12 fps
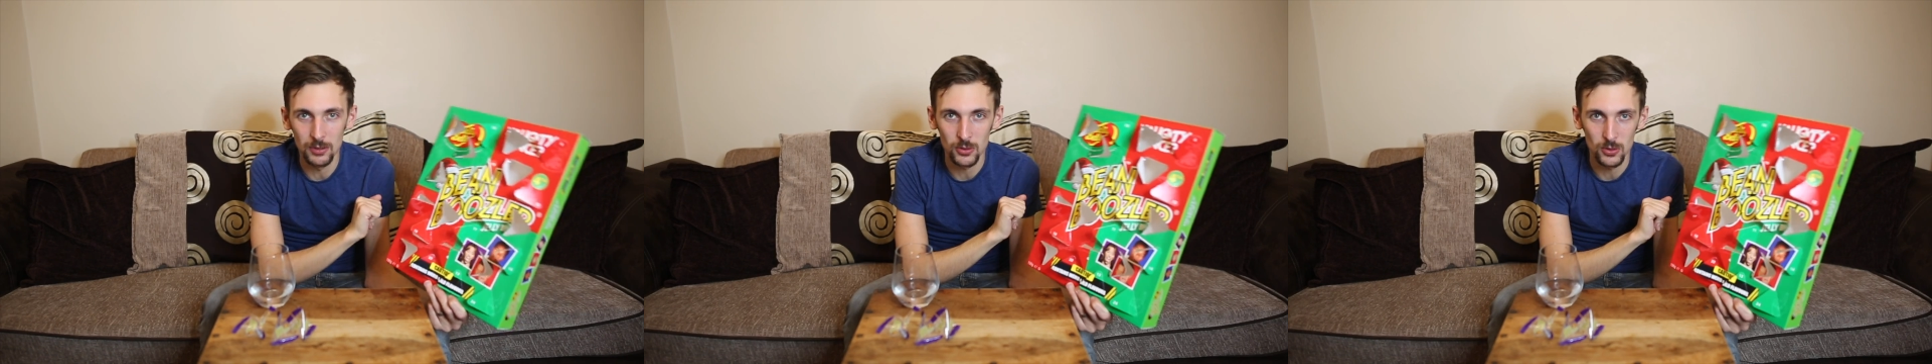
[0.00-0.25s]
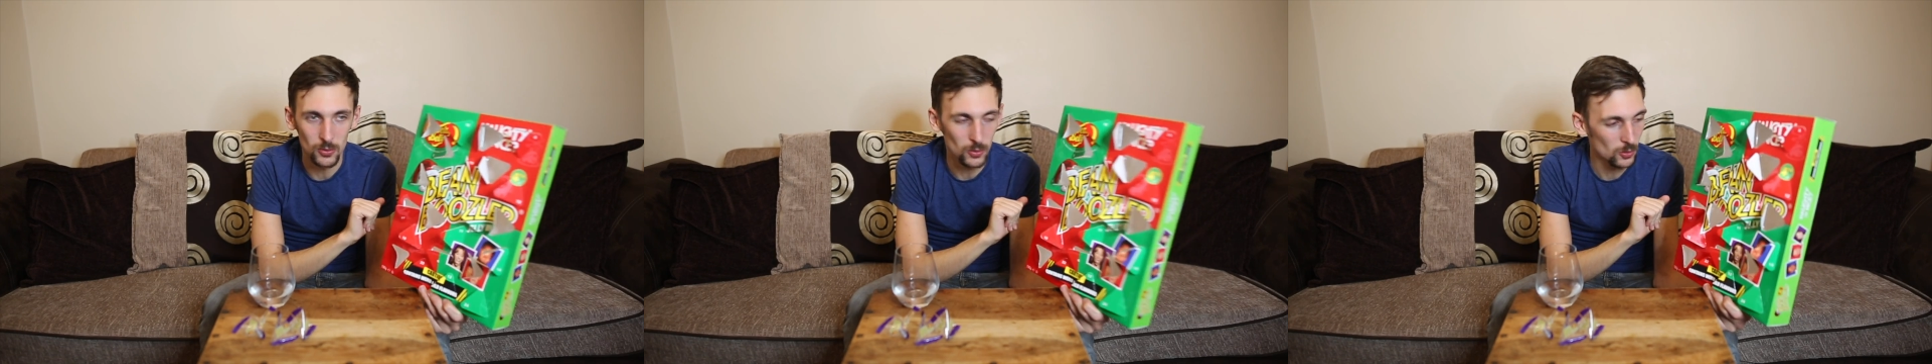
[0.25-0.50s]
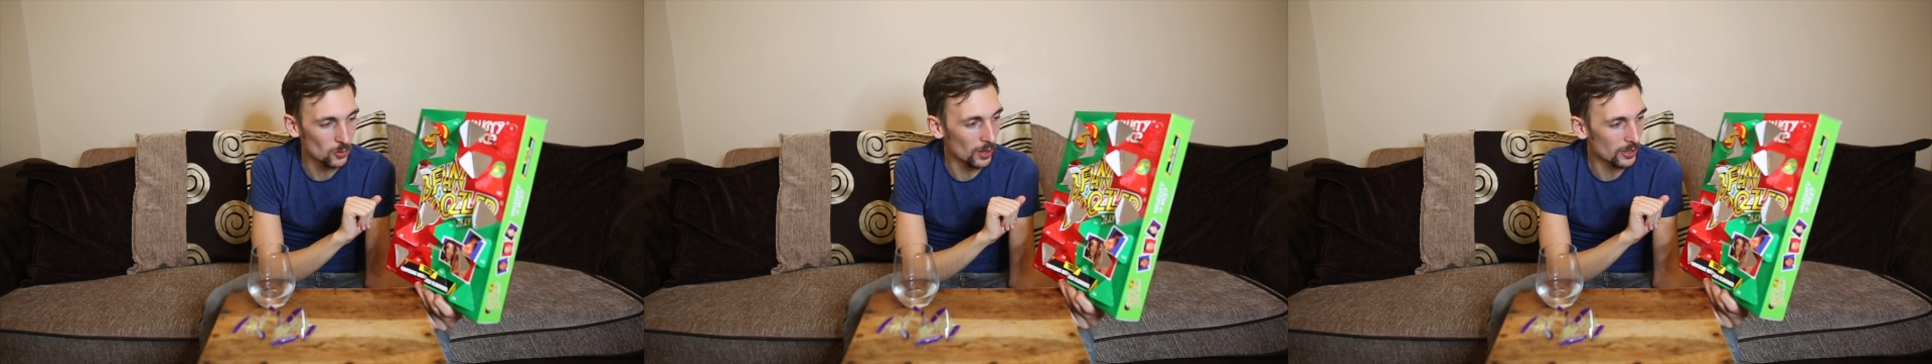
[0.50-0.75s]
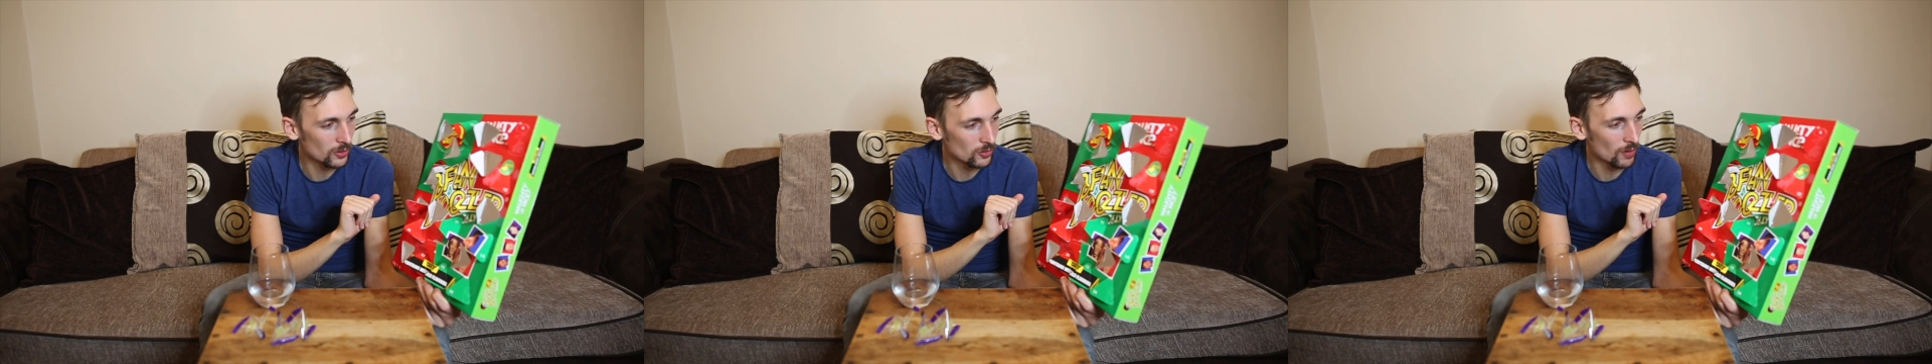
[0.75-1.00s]
was
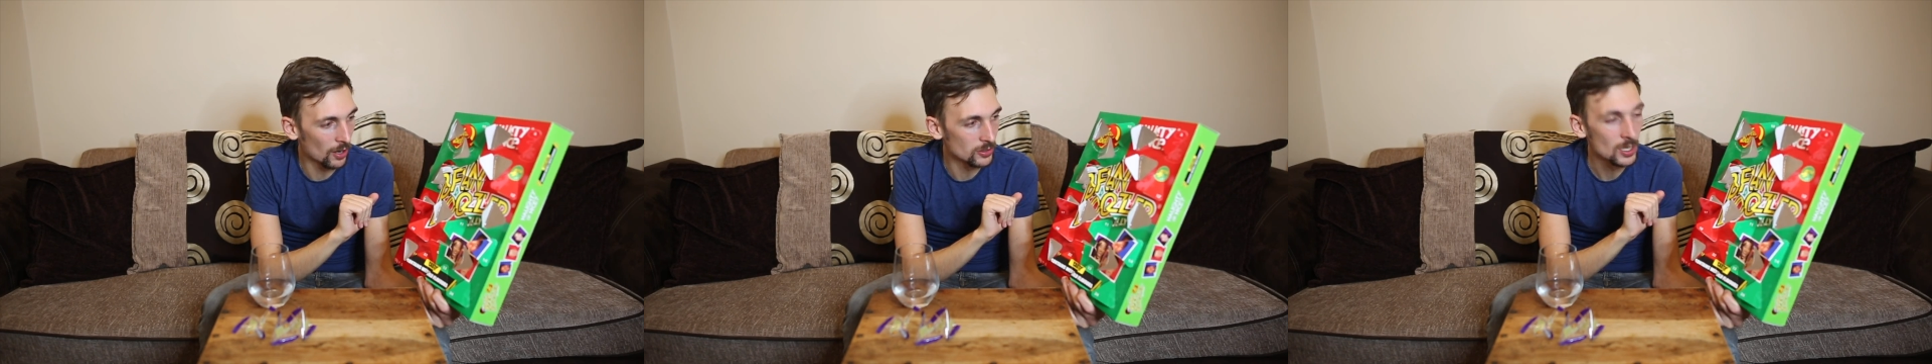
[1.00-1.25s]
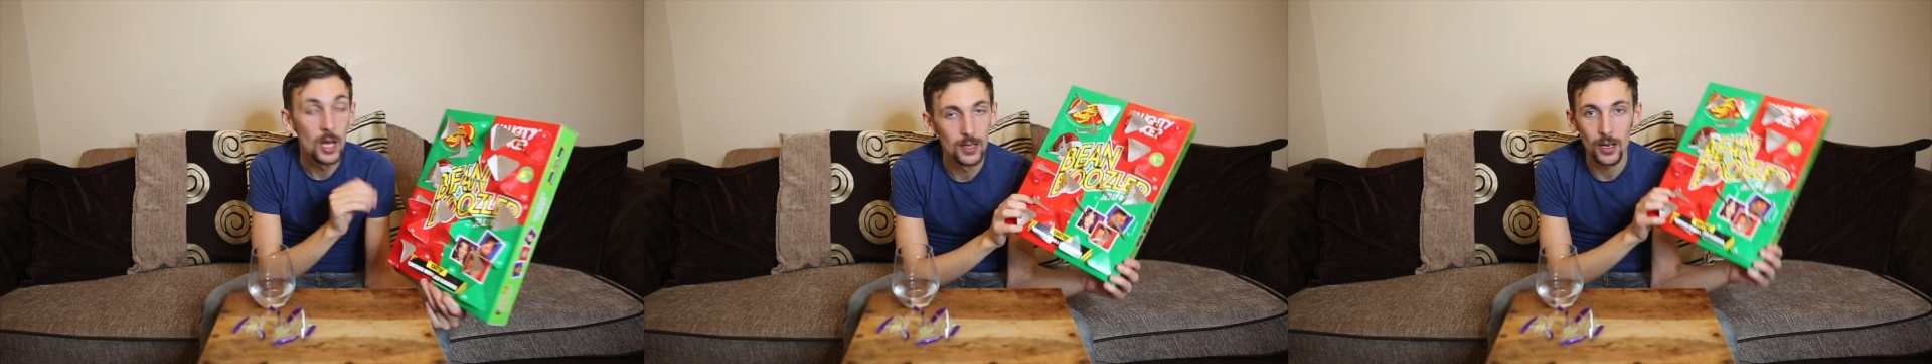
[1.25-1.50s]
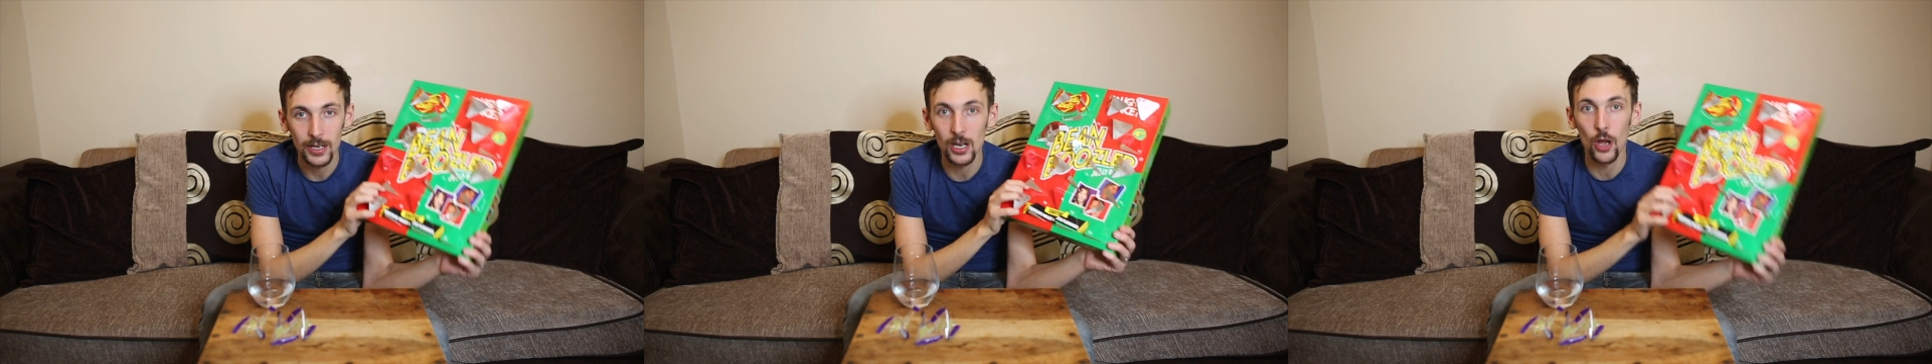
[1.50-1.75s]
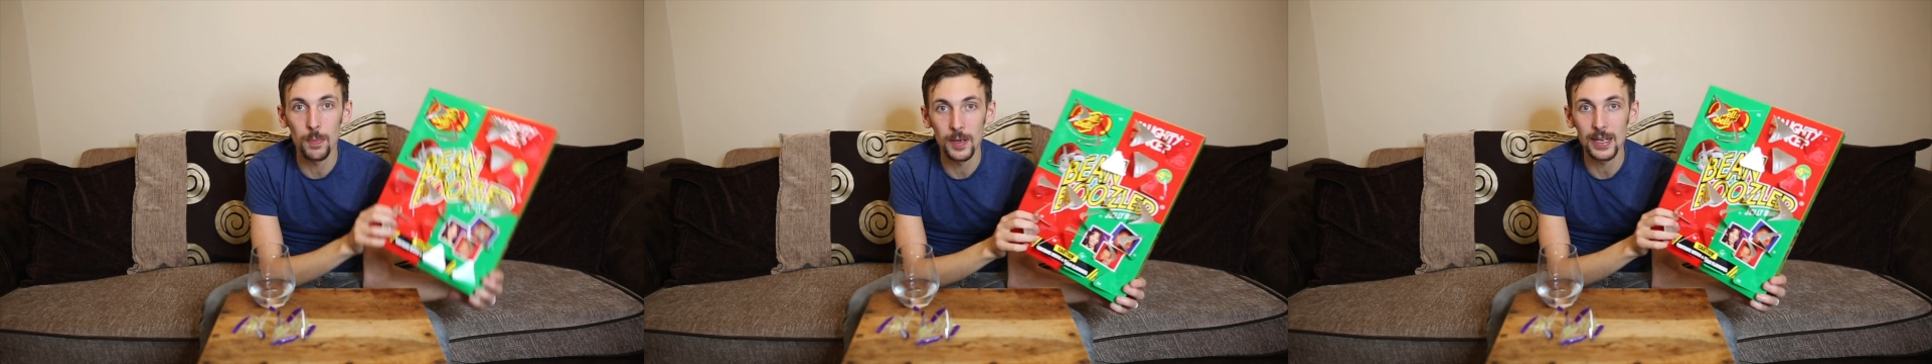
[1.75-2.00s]
quite gross. I
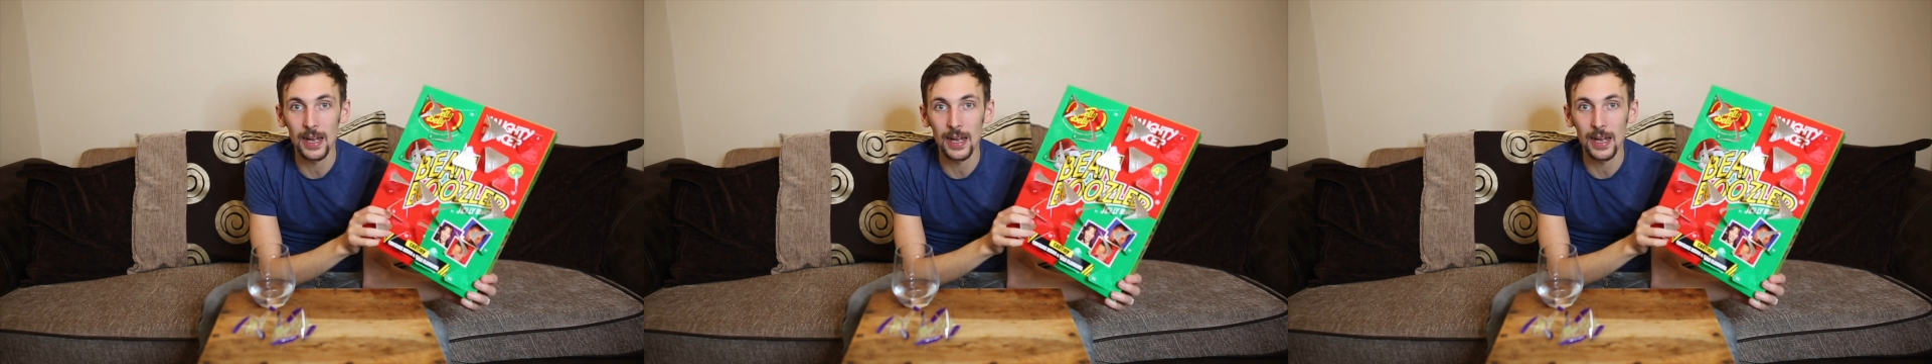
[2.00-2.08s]
can openly